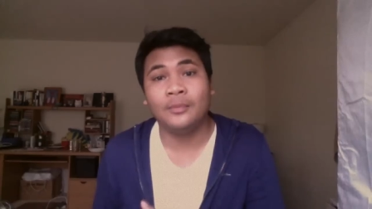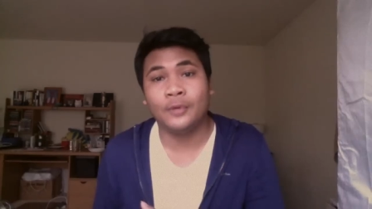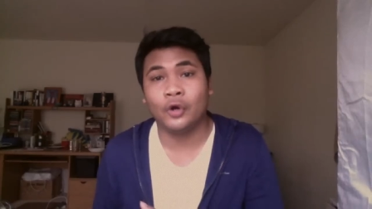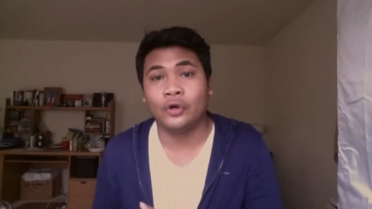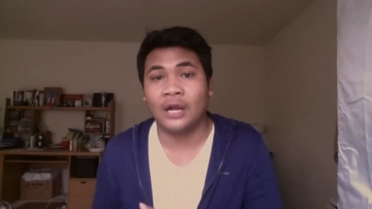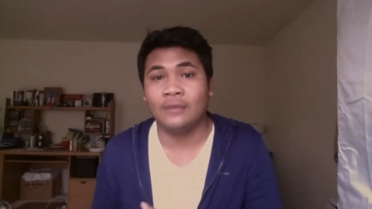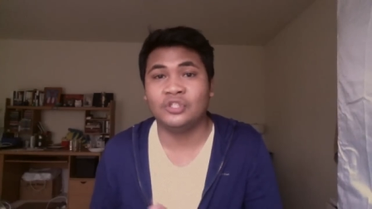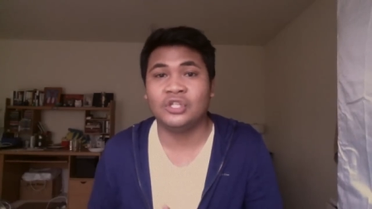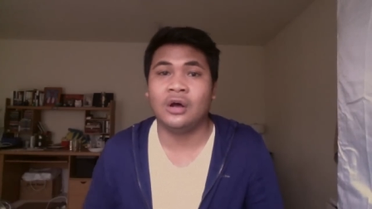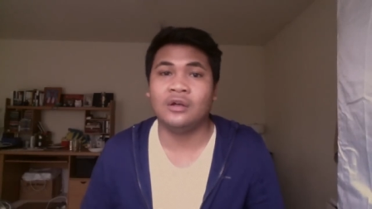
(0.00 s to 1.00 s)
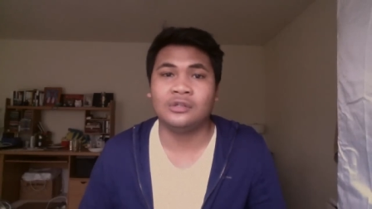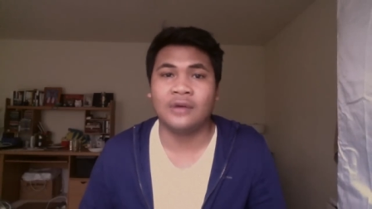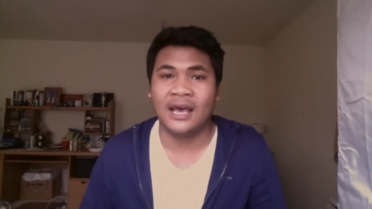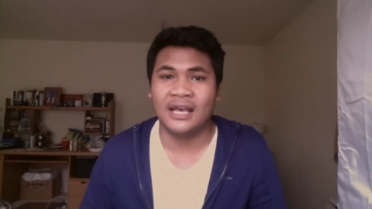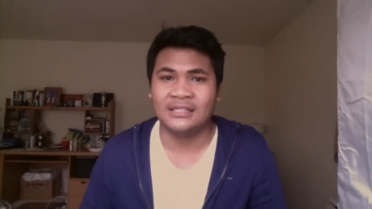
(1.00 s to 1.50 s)
program, she also
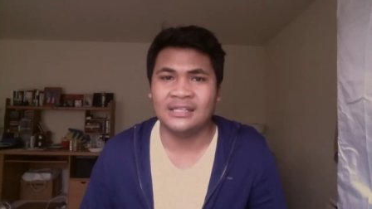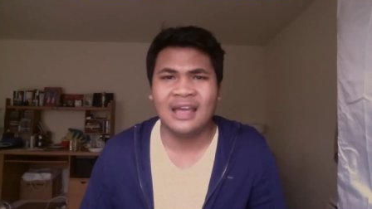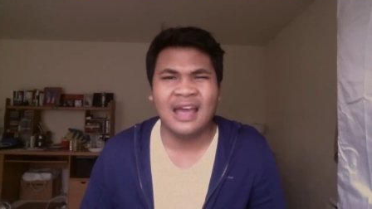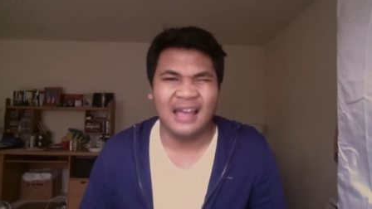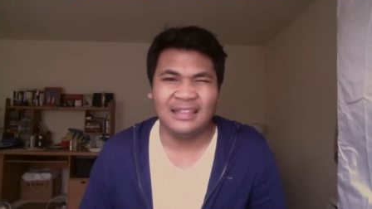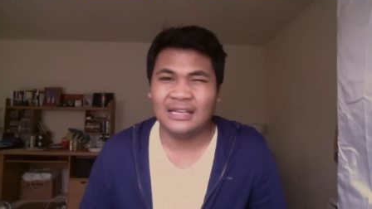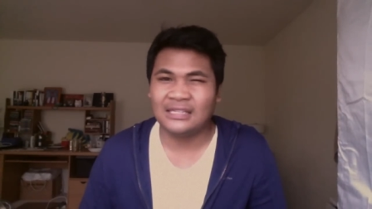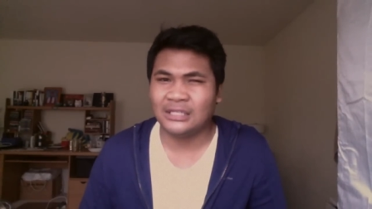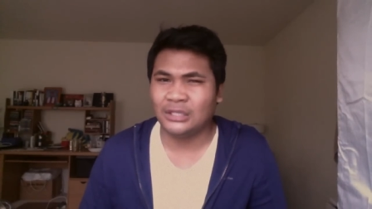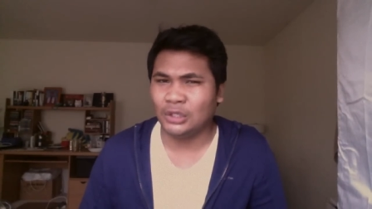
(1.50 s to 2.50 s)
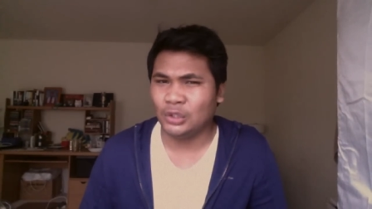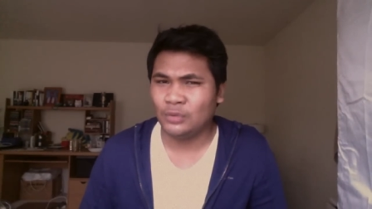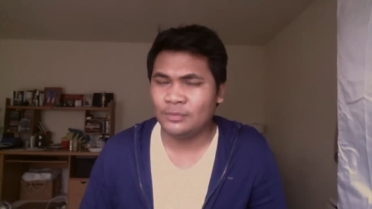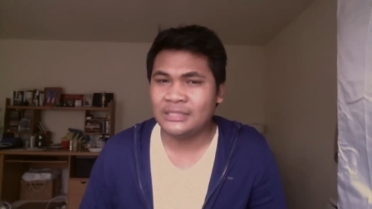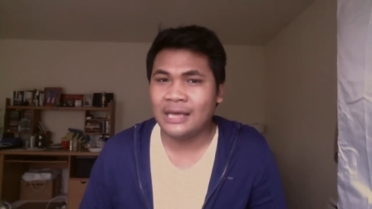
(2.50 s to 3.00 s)
has, I think it's a
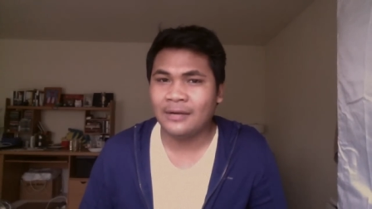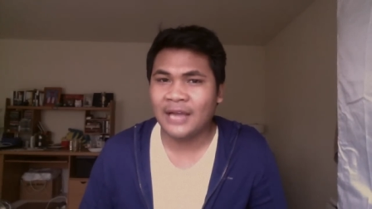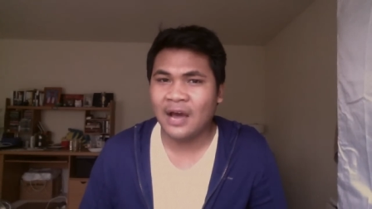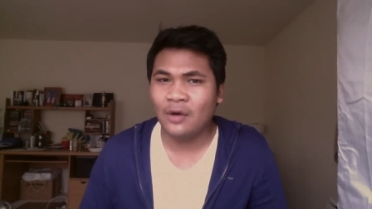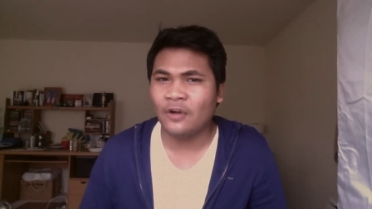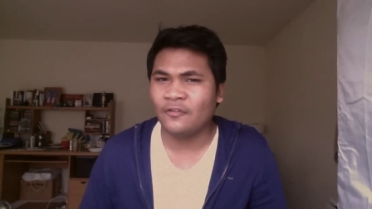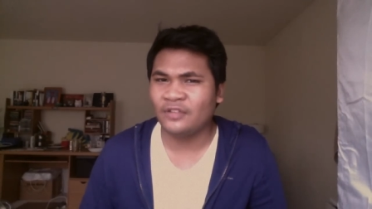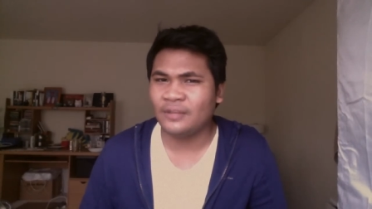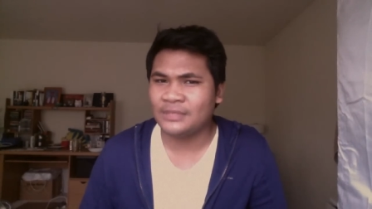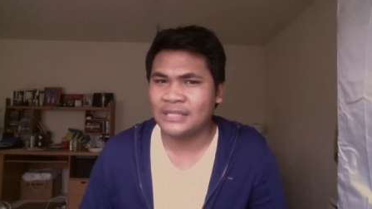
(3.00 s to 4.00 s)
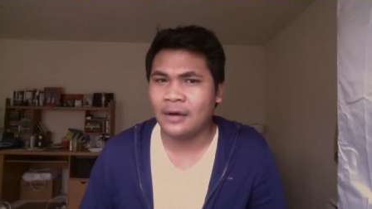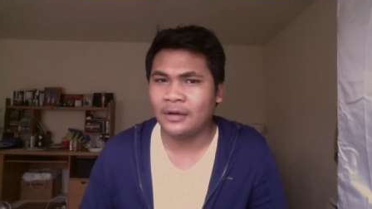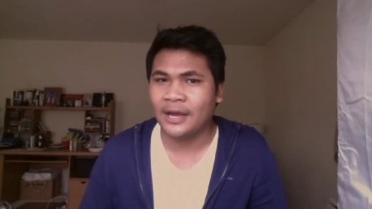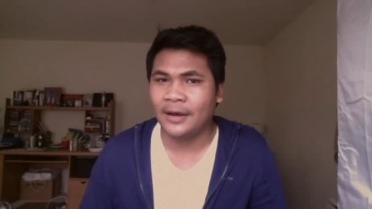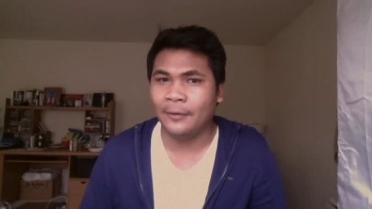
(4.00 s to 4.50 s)
loop sow-cow or flip
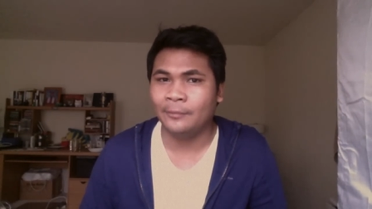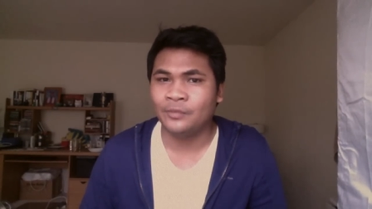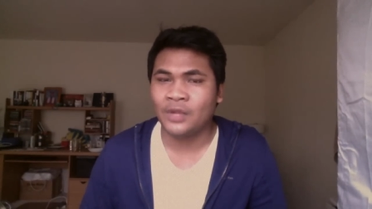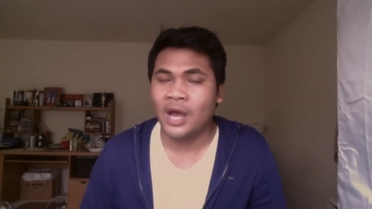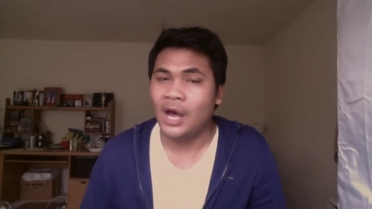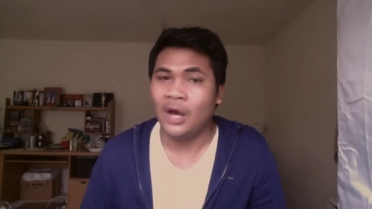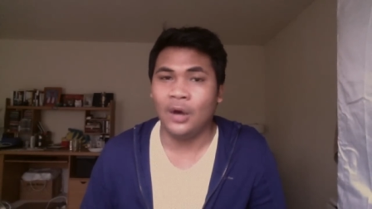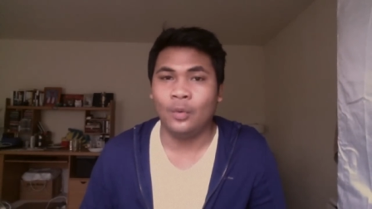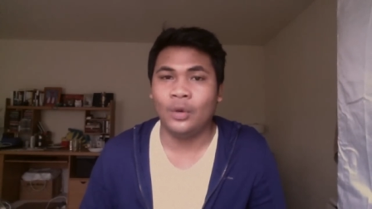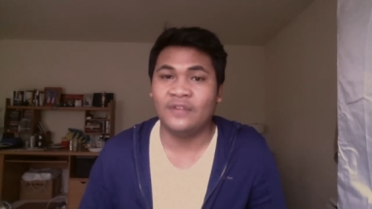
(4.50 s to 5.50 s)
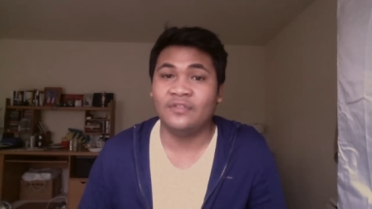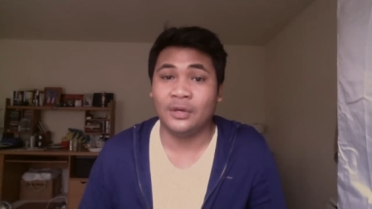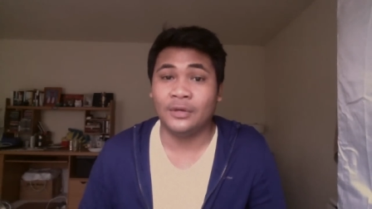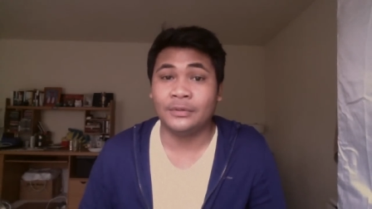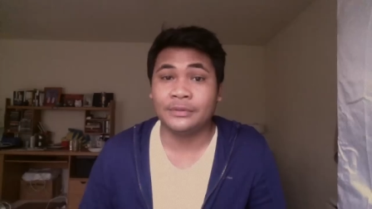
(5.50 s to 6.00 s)
sow-cow, one of
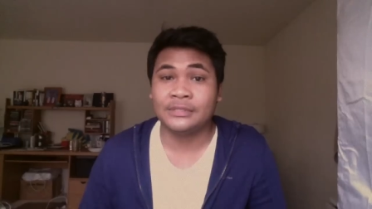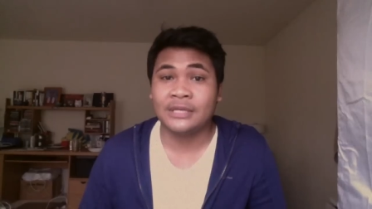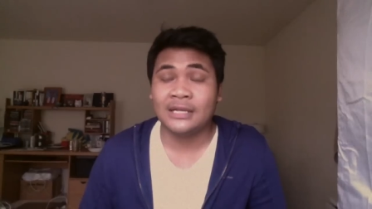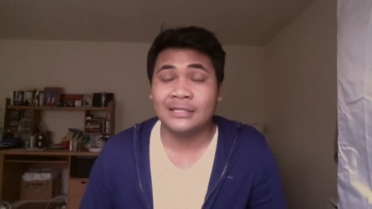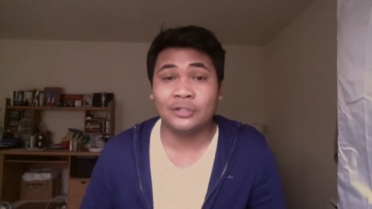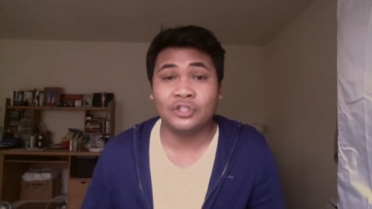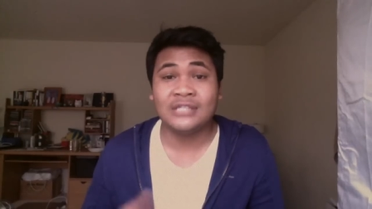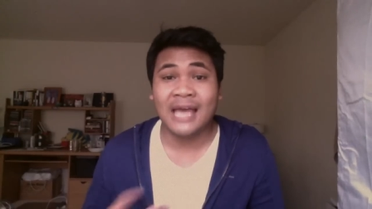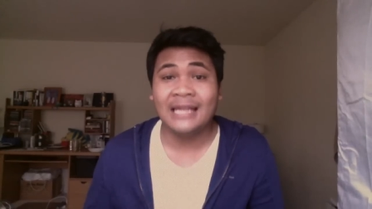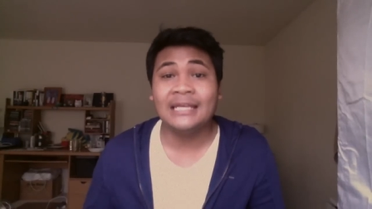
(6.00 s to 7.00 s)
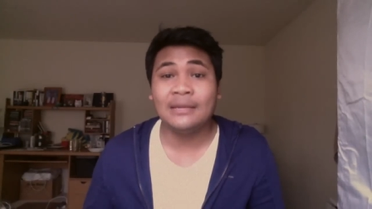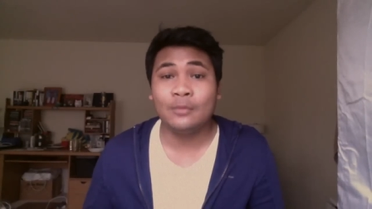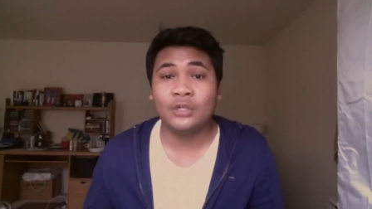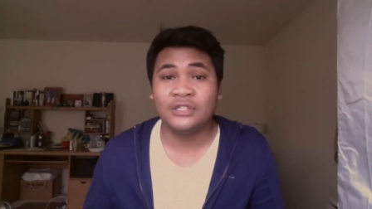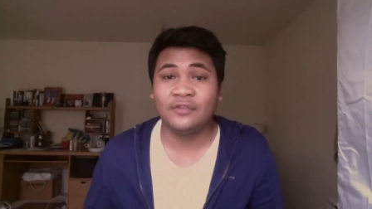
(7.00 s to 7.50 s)
those. So she's adding in
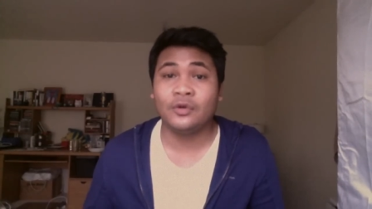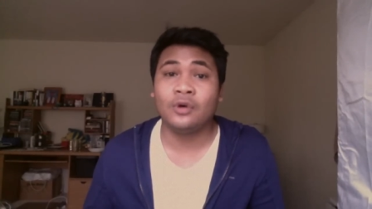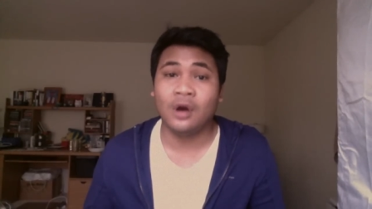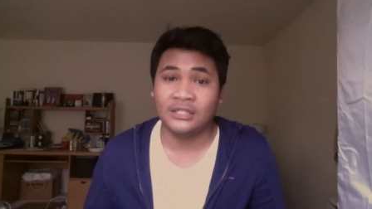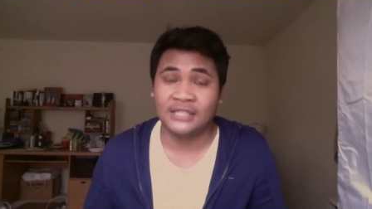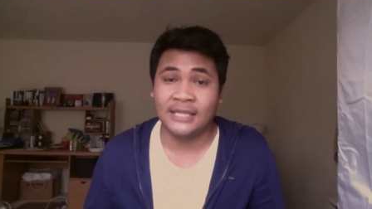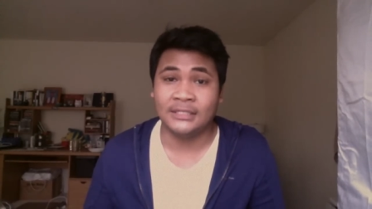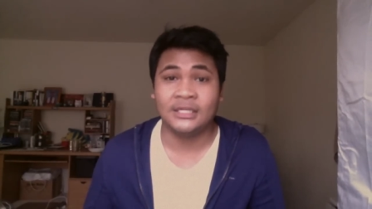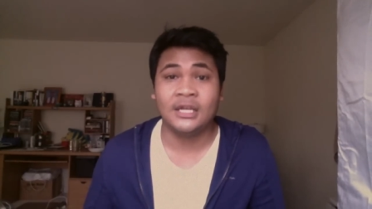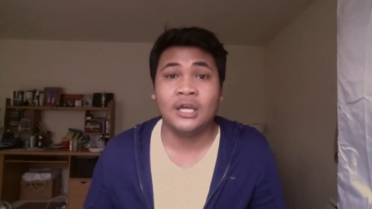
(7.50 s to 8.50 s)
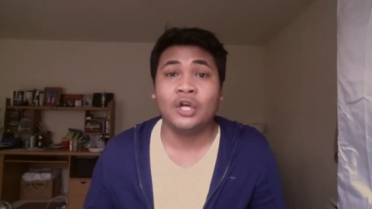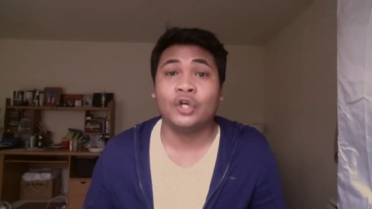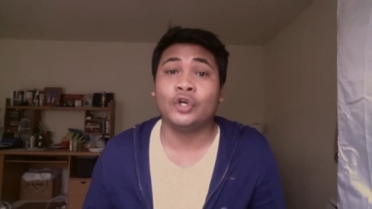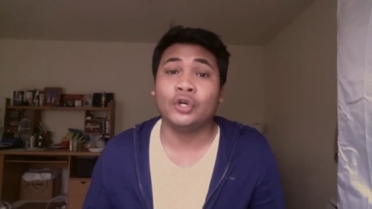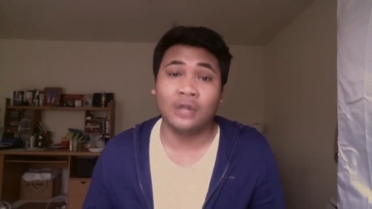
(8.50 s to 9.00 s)
more difficult content.
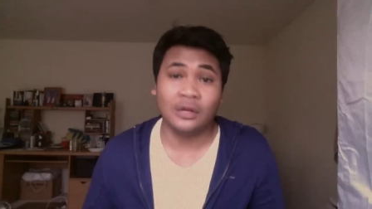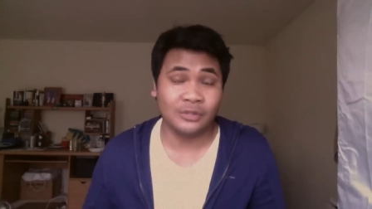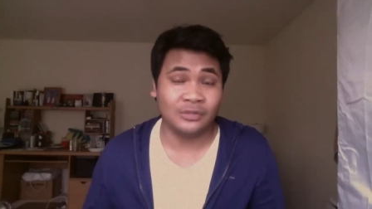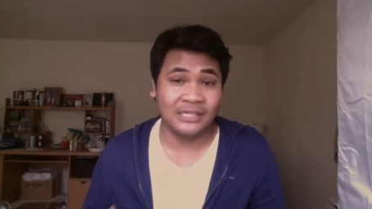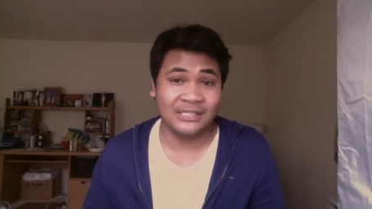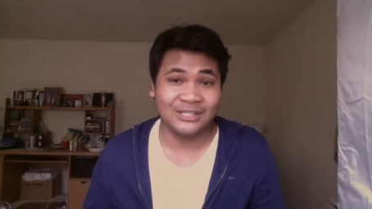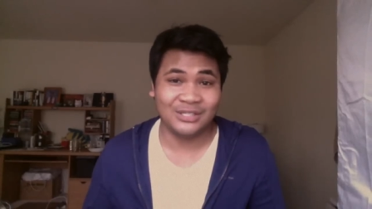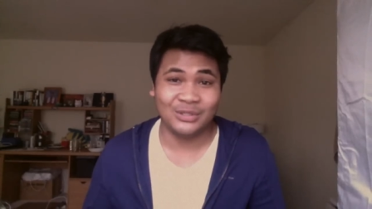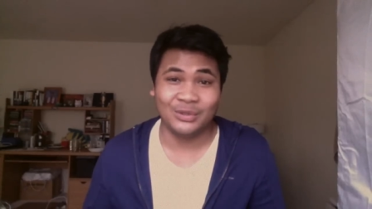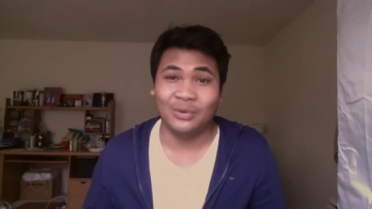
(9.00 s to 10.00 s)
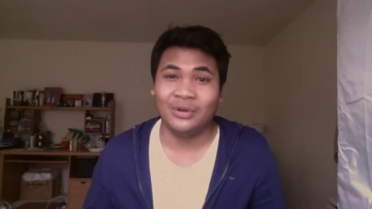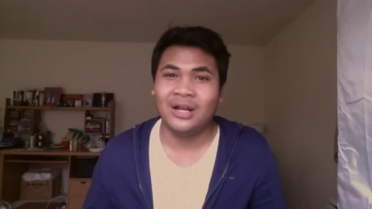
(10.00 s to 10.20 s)
Girl also needs to